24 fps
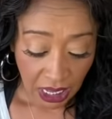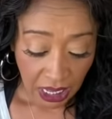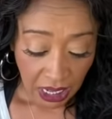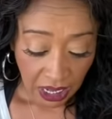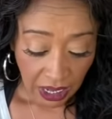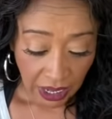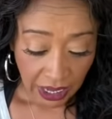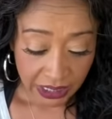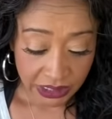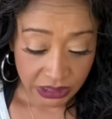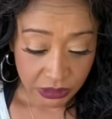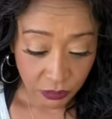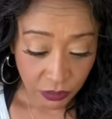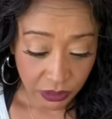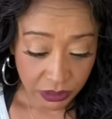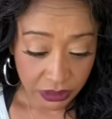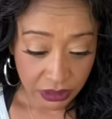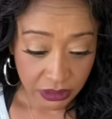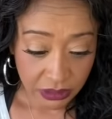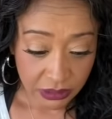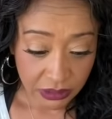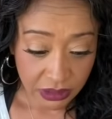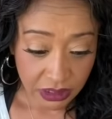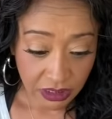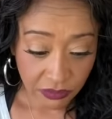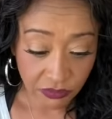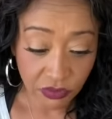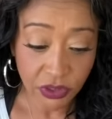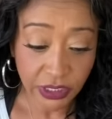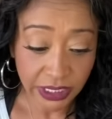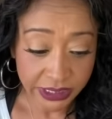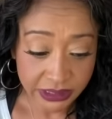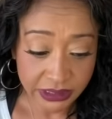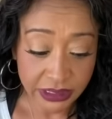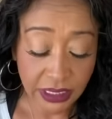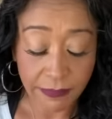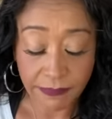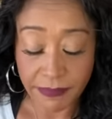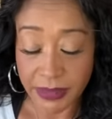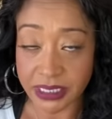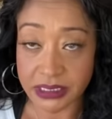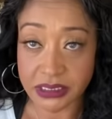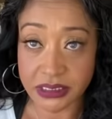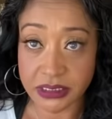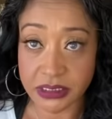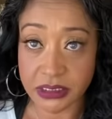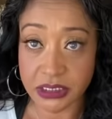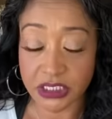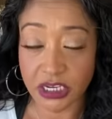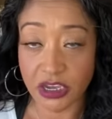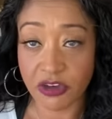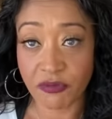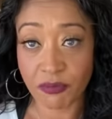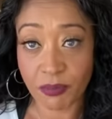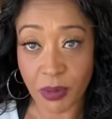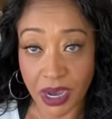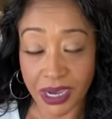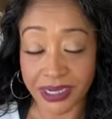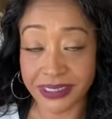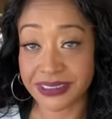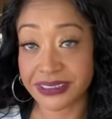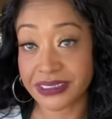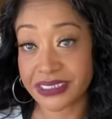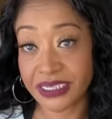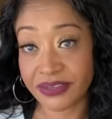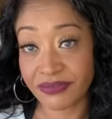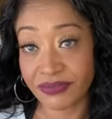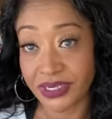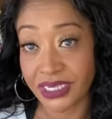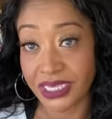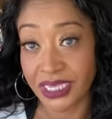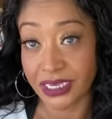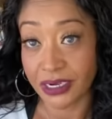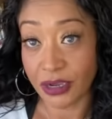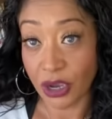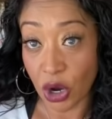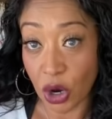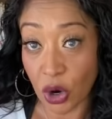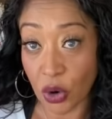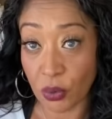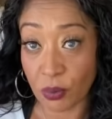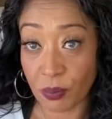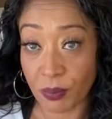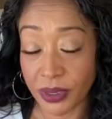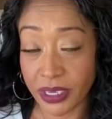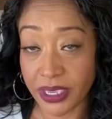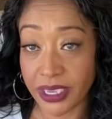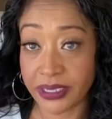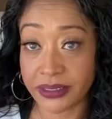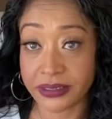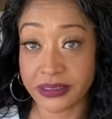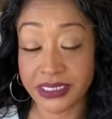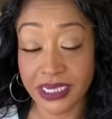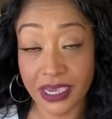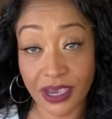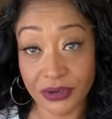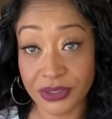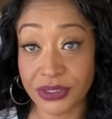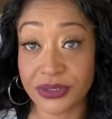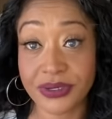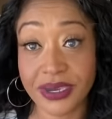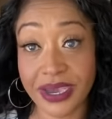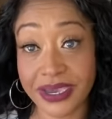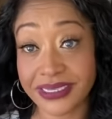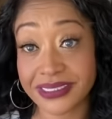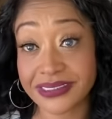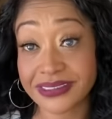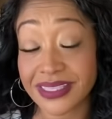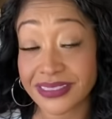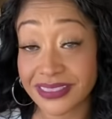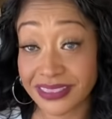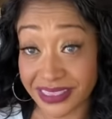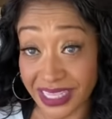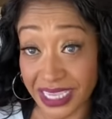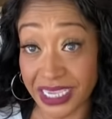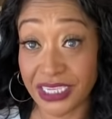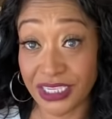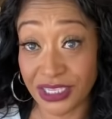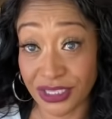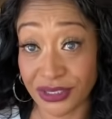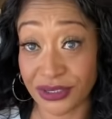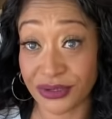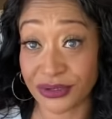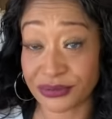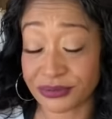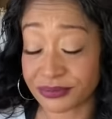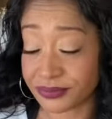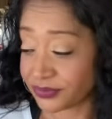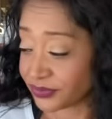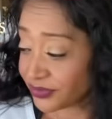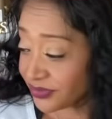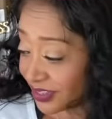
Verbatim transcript: I just wanted to give you guys that message of positivity and hope and tell you guys thank you.